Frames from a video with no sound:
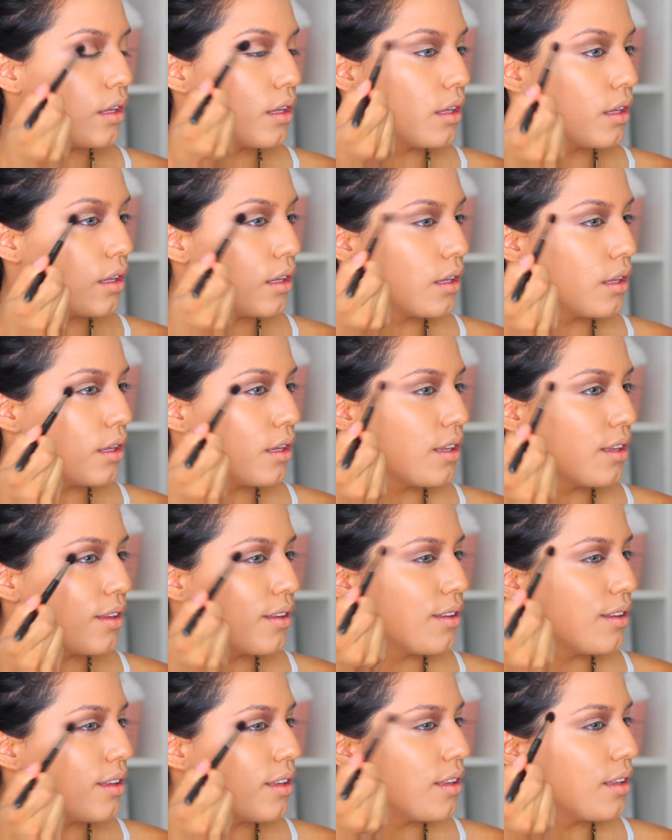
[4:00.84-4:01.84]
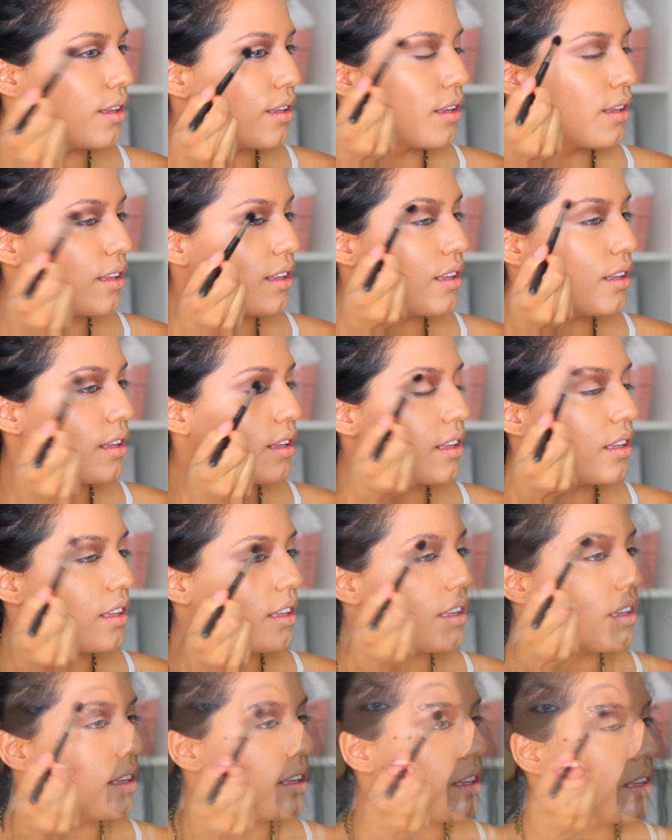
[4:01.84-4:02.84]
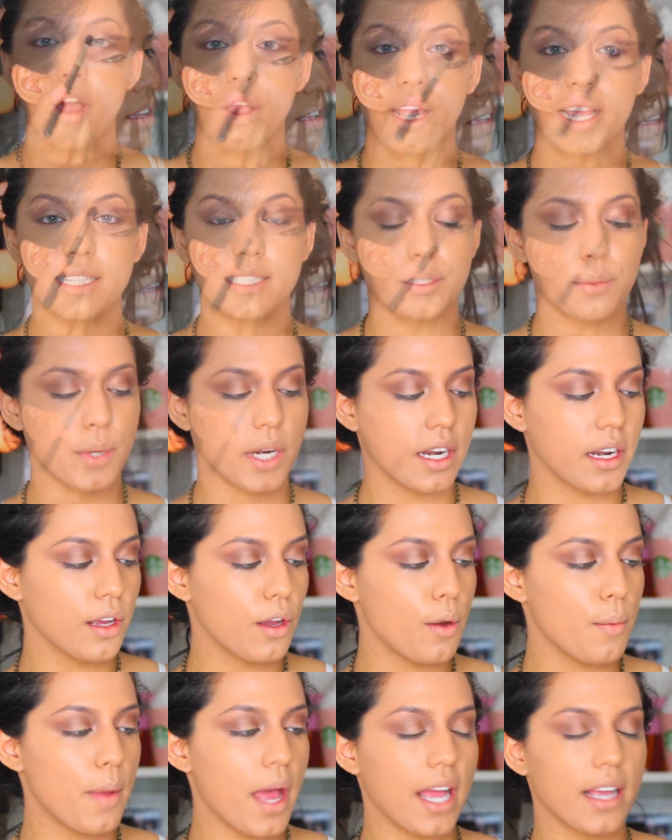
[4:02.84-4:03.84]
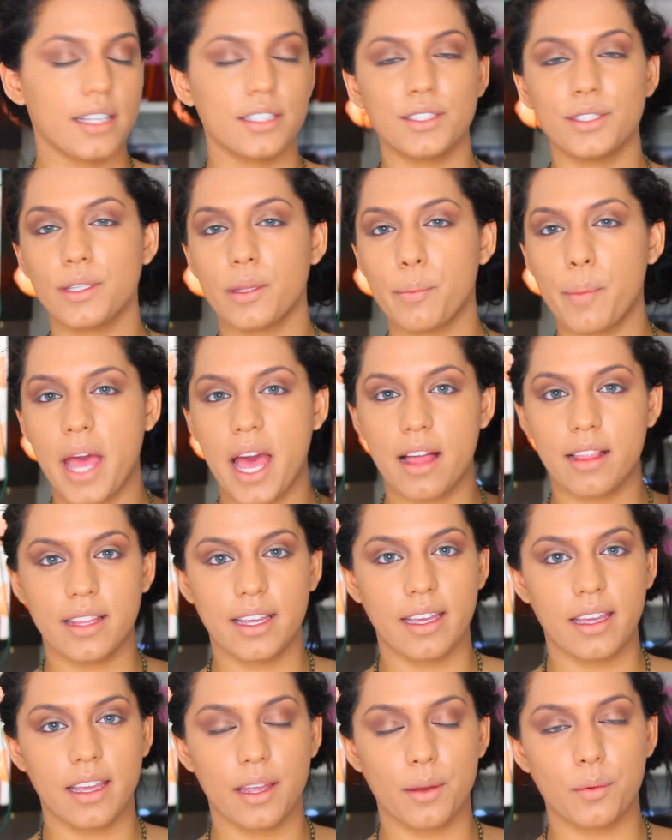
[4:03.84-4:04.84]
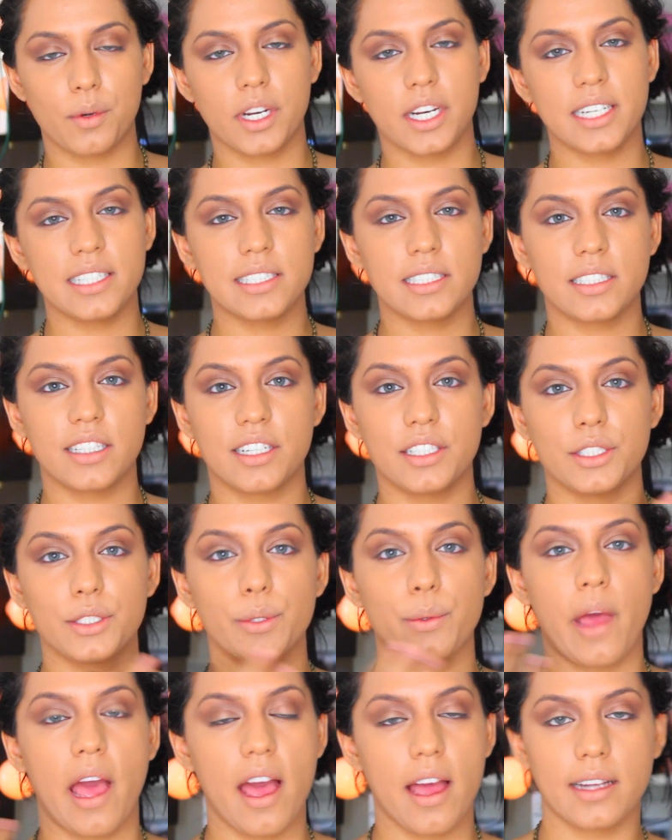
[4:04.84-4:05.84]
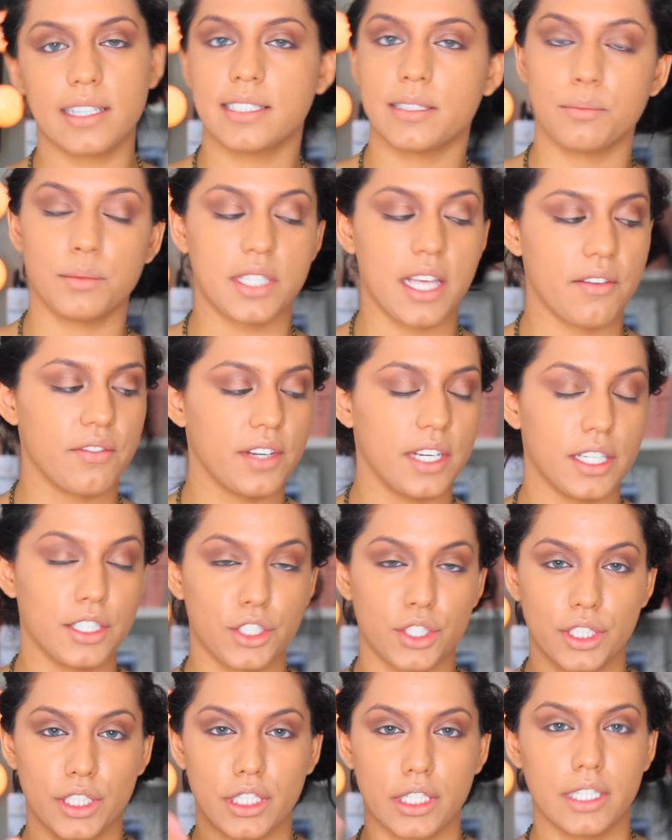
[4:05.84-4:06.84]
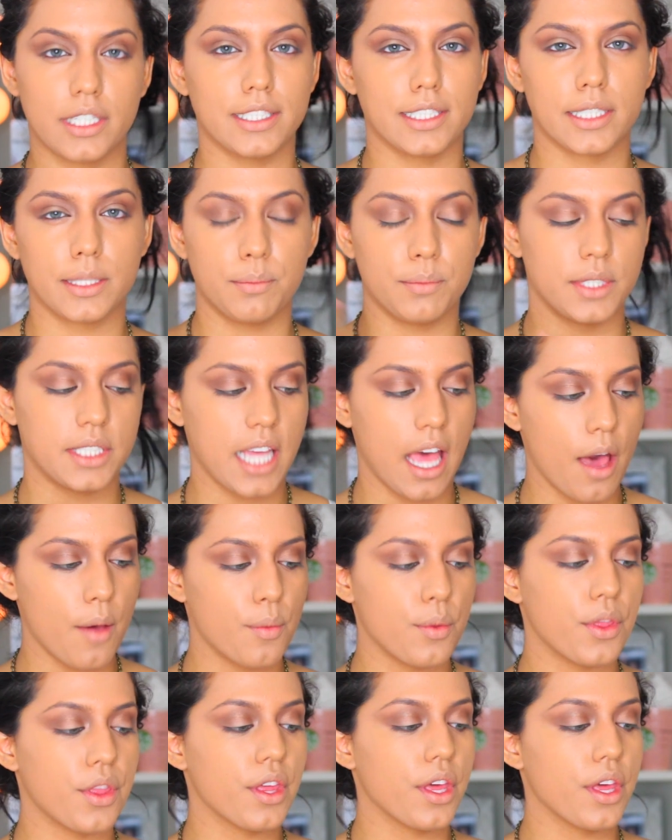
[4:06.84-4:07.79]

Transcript: So just blend this out. Okay, so we're going to go back into the palette and we're going to start to add some definition and some depth.